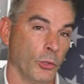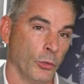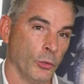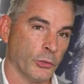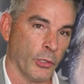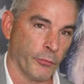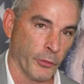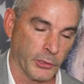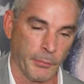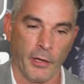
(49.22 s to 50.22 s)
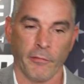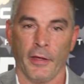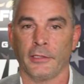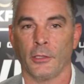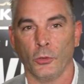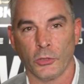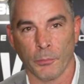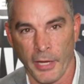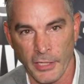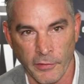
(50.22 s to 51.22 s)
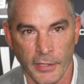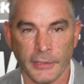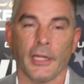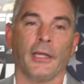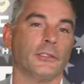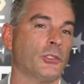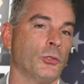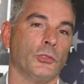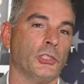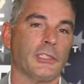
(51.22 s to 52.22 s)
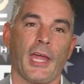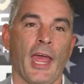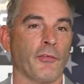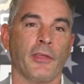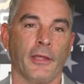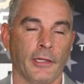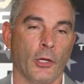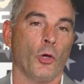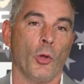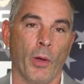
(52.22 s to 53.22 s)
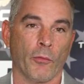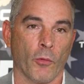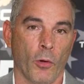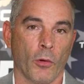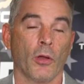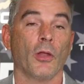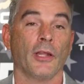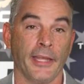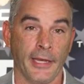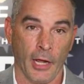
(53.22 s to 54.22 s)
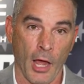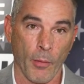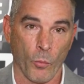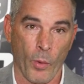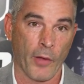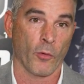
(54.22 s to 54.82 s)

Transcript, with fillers: losing our first main event to losing Paige VanZant to just everything that could have went wrong leading up went